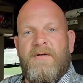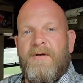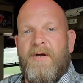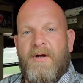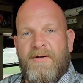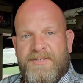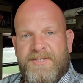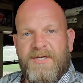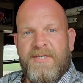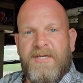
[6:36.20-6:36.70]

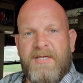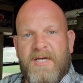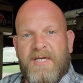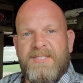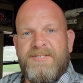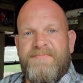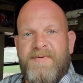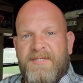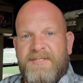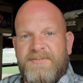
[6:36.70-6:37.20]
I'll tell you
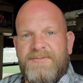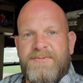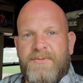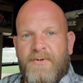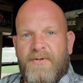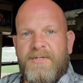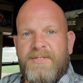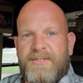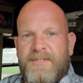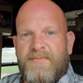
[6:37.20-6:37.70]
guys about the
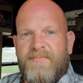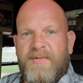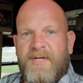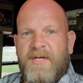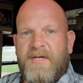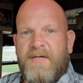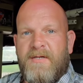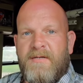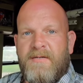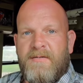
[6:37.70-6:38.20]
fork
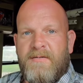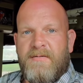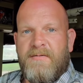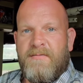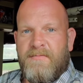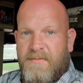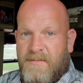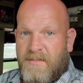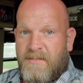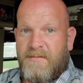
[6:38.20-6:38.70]
someday.
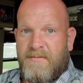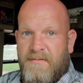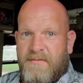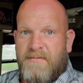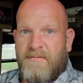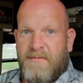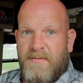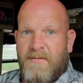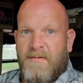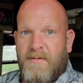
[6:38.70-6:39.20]
Yeah.
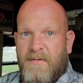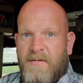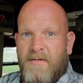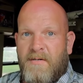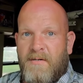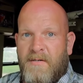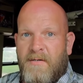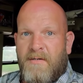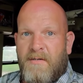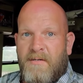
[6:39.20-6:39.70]

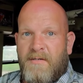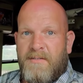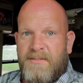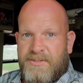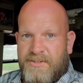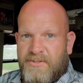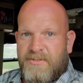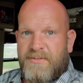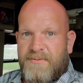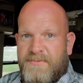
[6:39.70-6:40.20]

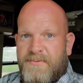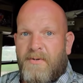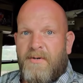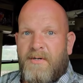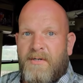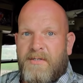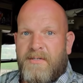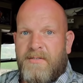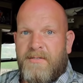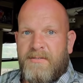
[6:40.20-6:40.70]
She took a
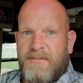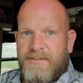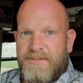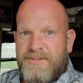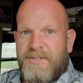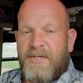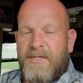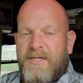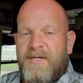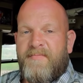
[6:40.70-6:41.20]
fork,
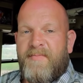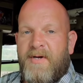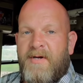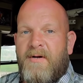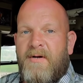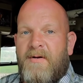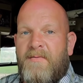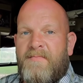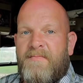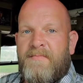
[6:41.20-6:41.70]
stuck it in my
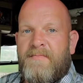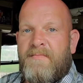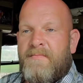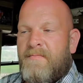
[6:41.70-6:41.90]
arm.